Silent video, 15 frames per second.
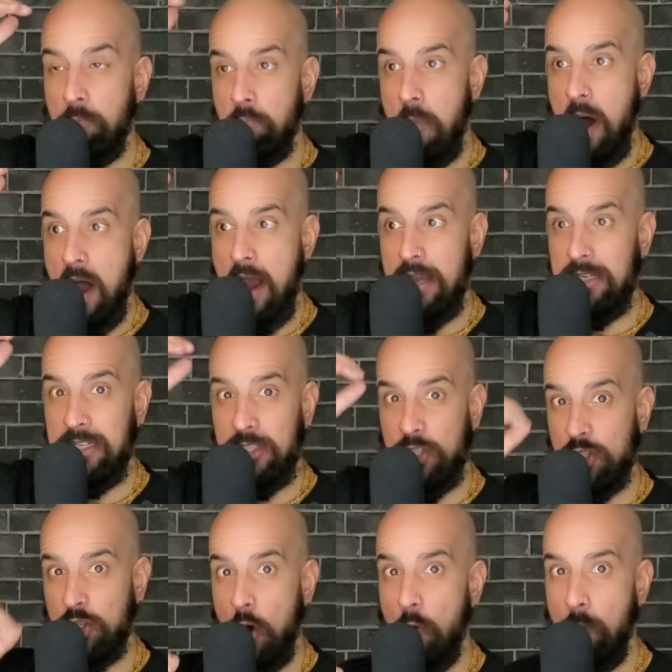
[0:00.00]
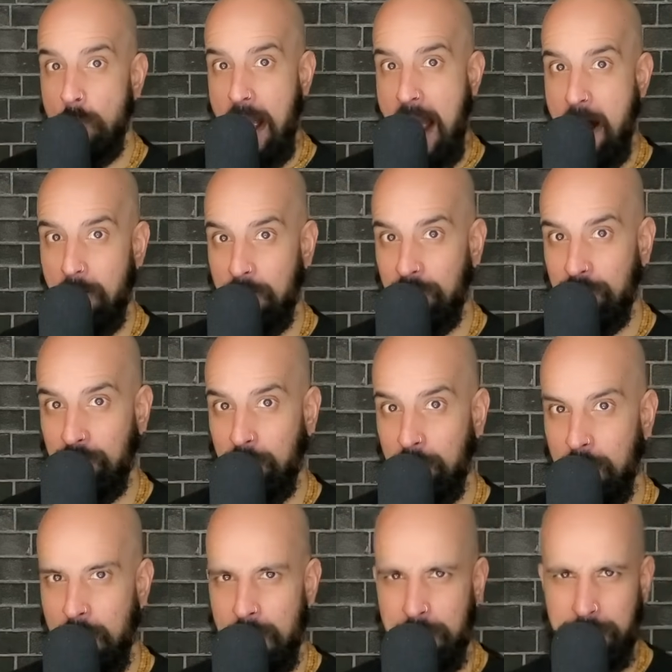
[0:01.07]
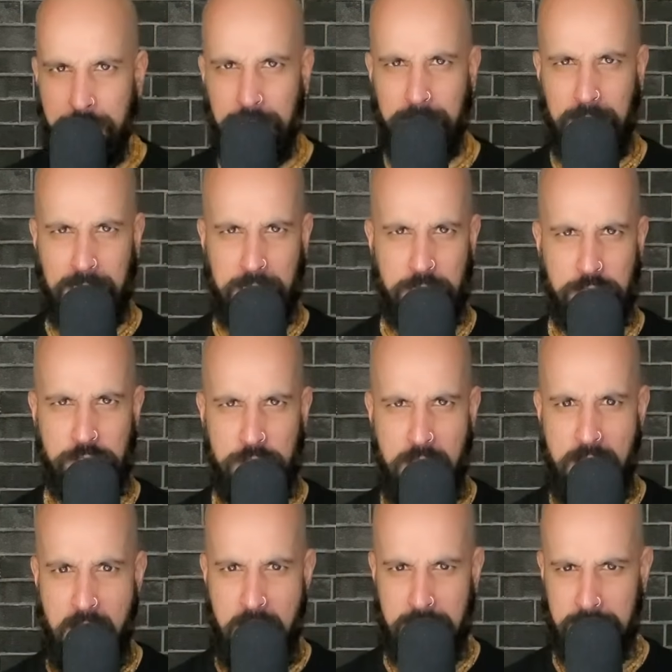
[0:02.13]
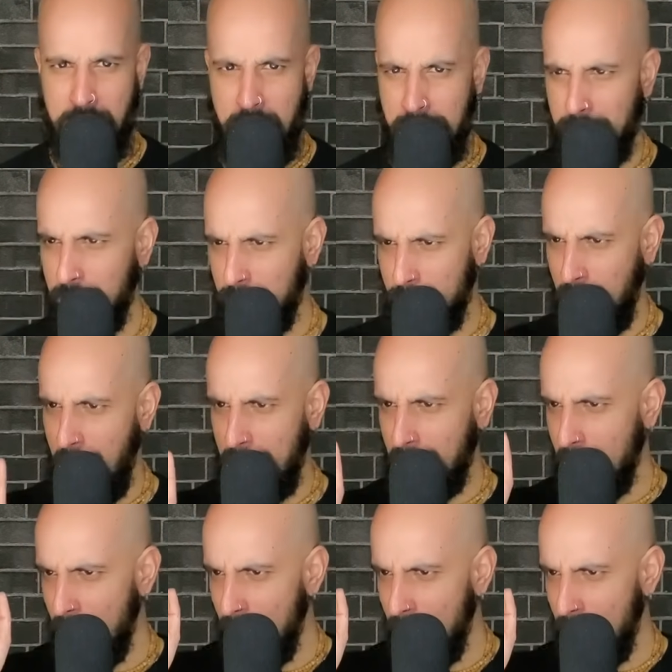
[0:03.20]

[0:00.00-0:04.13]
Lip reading: mind is so powerful. Think like a Jedi Knight who's like,